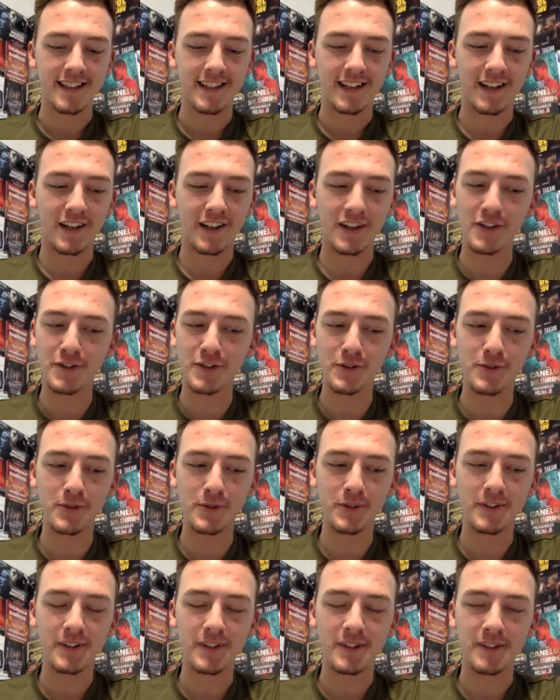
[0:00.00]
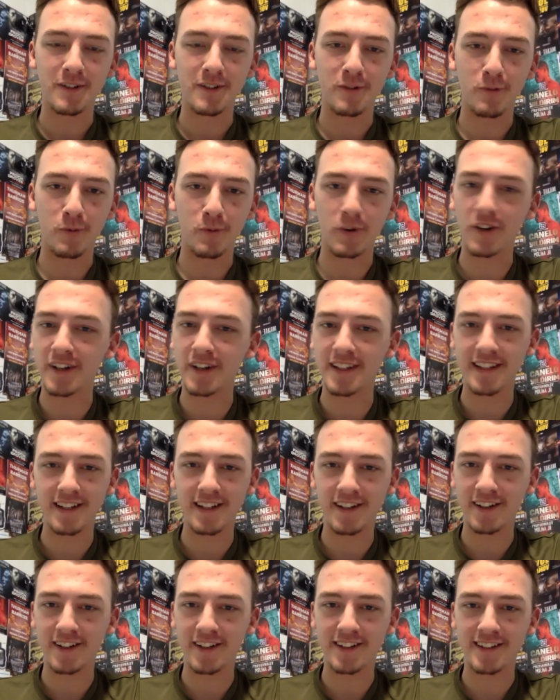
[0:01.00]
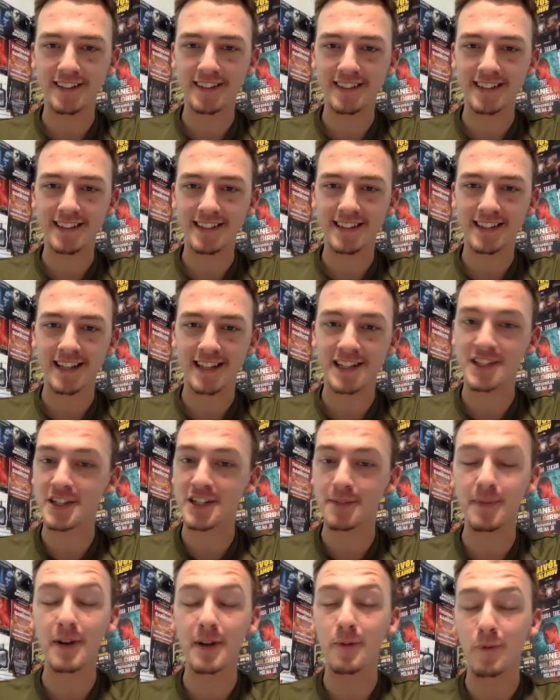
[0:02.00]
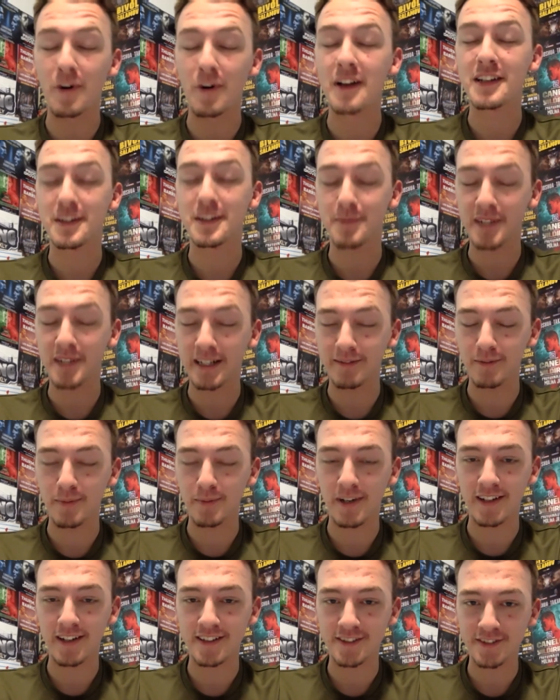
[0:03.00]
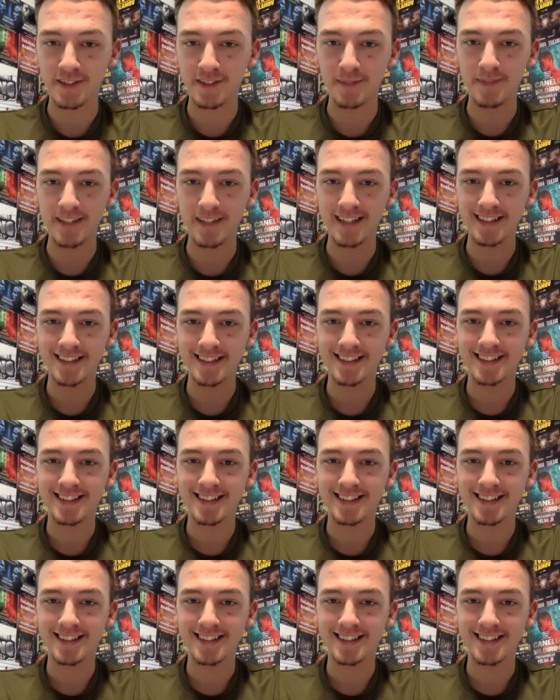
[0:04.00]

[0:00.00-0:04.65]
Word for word: Are you worried at all that she might want to become a boxer someday?